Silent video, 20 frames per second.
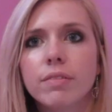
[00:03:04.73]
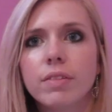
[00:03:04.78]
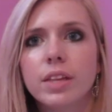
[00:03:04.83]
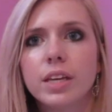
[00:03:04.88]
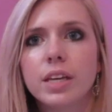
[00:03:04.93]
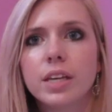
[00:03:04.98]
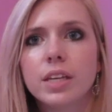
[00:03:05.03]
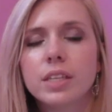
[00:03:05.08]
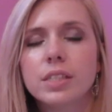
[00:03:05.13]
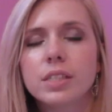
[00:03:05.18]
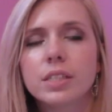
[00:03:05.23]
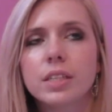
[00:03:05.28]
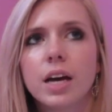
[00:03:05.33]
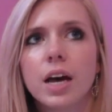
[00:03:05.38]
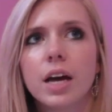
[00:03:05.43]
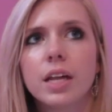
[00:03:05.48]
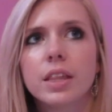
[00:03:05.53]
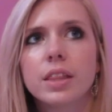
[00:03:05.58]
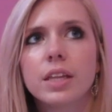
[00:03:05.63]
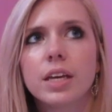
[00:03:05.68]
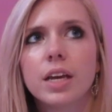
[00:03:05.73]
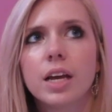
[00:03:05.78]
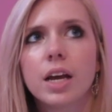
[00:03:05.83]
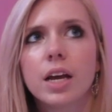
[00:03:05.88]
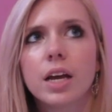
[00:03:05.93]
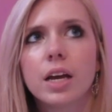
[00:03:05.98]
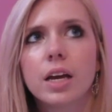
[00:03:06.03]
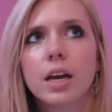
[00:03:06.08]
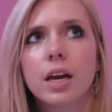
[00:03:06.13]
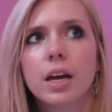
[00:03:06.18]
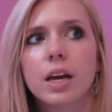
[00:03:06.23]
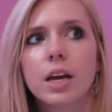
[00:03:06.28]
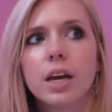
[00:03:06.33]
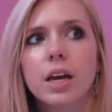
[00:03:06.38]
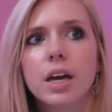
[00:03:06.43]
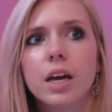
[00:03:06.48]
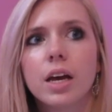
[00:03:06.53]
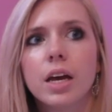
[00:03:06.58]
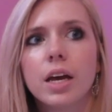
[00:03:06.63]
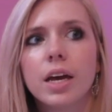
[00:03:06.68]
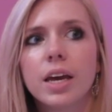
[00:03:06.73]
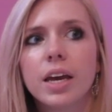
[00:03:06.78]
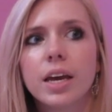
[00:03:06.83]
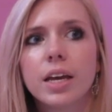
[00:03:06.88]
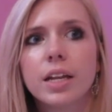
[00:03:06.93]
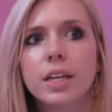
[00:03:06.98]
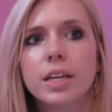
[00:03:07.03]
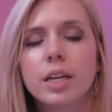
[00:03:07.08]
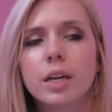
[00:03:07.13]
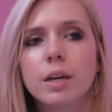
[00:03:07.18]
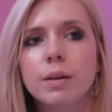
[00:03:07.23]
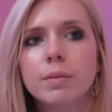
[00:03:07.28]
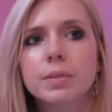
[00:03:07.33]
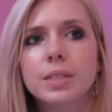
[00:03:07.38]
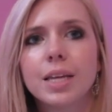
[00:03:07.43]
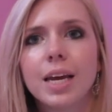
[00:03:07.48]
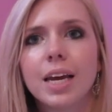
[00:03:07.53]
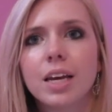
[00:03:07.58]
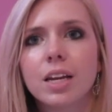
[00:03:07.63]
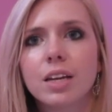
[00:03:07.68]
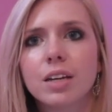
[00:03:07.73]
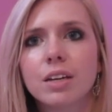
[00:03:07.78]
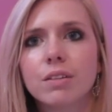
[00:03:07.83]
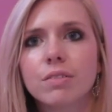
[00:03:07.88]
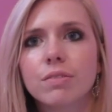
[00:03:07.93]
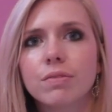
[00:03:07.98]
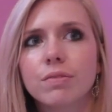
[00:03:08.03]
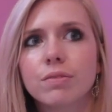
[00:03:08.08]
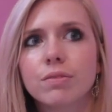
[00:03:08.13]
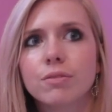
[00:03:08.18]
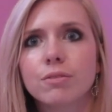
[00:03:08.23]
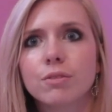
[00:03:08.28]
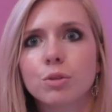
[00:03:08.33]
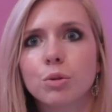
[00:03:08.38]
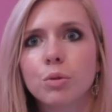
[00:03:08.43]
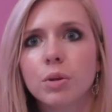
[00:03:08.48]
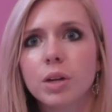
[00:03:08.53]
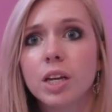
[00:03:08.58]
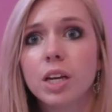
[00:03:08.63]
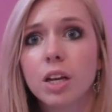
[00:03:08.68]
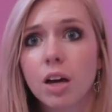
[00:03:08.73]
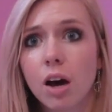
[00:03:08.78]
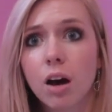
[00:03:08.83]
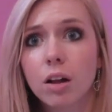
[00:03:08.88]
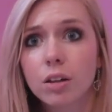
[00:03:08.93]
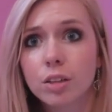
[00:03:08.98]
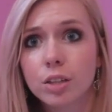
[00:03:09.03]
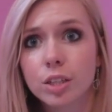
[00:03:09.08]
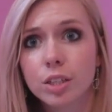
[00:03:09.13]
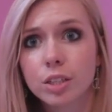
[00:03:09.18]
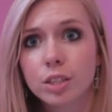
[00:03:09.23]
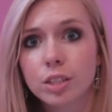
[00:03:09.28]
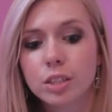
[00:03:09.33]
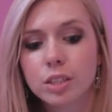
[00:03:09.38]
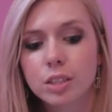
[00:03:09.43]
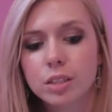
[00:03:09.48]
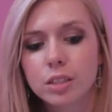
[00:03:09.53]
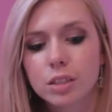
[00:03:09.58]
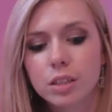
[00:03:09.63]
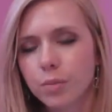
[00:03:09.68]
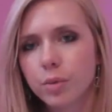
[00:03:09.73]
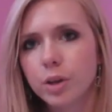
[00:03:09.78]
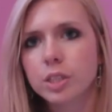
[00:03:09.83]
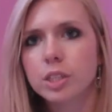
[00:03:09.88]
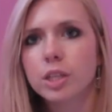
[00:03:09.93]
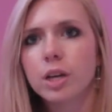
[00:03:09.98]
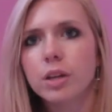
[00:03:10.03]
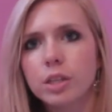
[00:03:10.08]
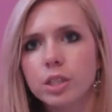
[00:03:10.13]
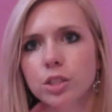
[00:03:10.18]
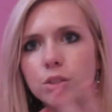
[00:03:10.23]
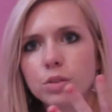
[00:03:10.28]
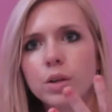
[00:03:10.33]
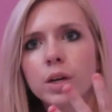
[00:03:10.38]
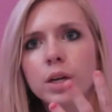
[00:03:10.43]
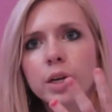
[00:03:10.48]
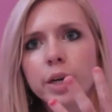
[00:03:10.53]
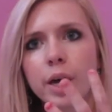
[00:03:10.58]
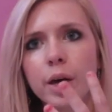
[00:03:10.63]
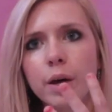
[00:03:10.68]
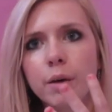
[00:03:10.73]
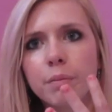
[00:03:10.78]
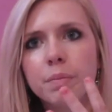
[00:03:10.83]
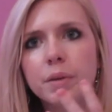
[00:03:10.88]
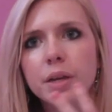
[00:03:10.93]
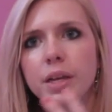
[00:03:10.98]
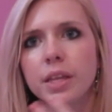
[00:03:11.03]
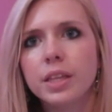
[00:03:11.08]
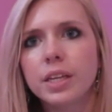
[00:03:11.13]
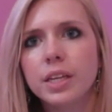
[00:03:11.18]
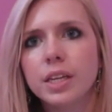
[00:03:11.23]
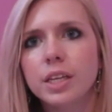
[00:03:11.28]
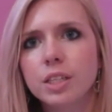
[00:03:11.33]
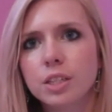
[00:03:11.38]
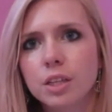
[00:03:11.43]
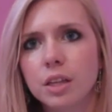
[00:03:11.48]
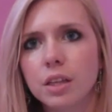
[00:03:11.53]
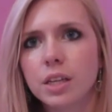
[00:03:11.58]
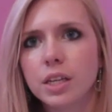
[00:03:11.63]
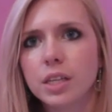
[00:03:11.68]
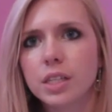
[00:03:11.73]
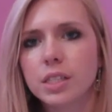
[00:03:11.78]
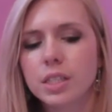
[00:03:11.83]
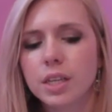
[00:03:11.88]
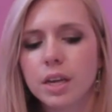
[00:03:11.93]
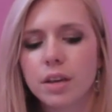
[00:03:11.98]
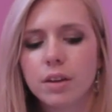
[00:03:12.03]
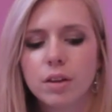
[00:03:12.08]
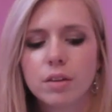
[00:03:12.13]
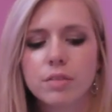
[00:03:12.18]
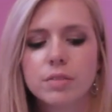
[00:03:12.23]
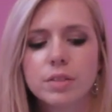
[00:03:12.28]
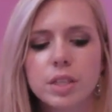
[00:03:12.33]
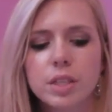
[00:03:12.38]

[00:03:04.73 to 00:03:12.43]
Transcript: of this I think ended up taking off twenty dollars once all this rung up and then it took the discount off.